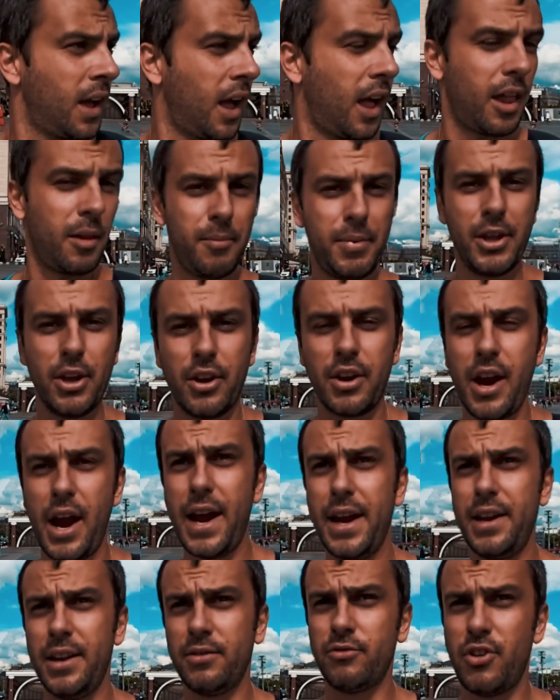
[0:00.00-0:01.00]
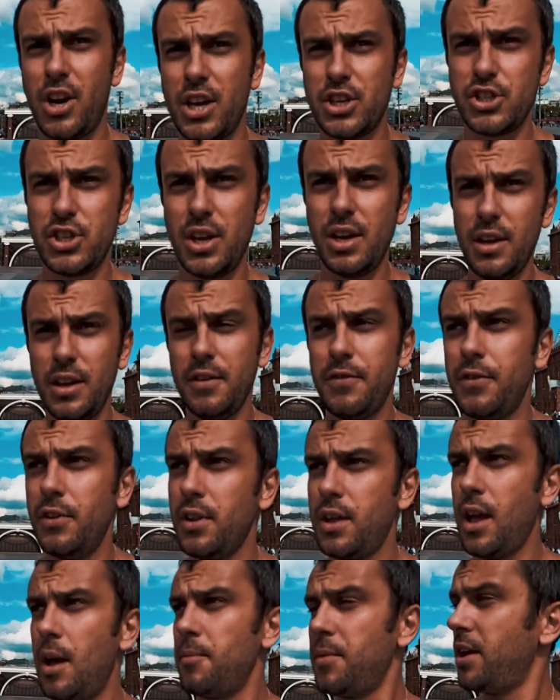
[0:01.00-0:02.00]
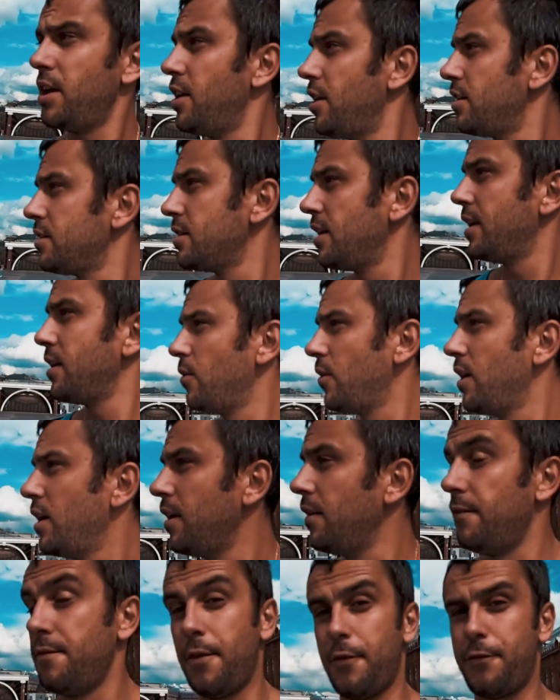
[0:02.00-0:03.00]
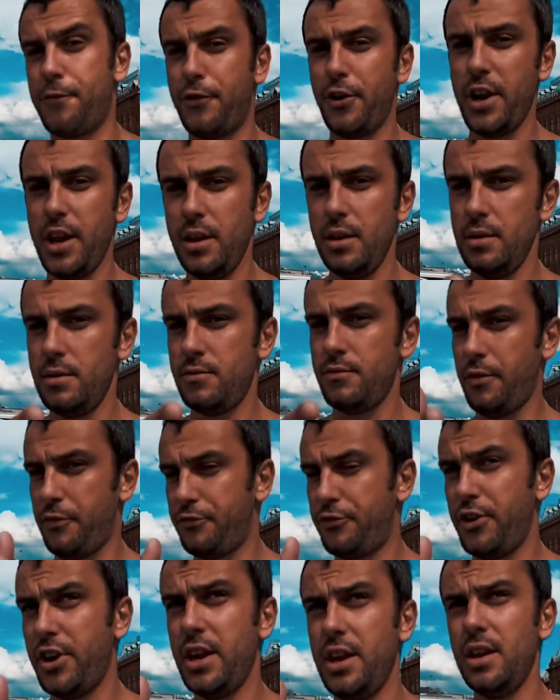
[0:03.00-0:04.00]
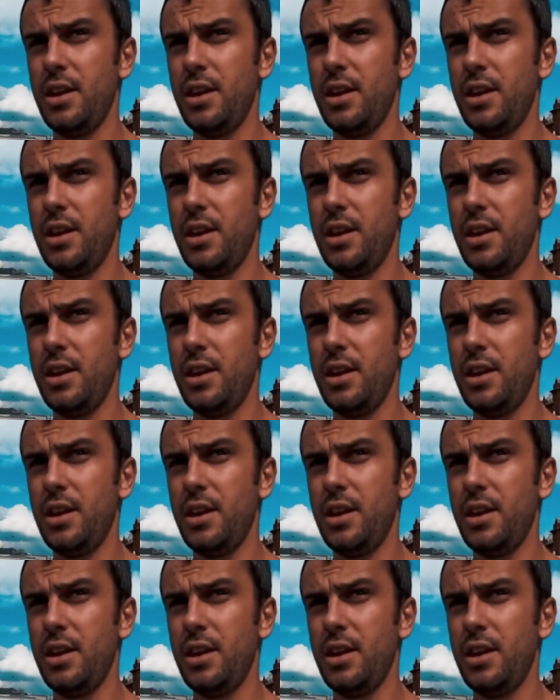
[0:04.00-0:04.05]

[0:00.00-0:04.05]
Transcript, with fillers: I'll be your guide in Russia if you'll come here anyway for free, for free.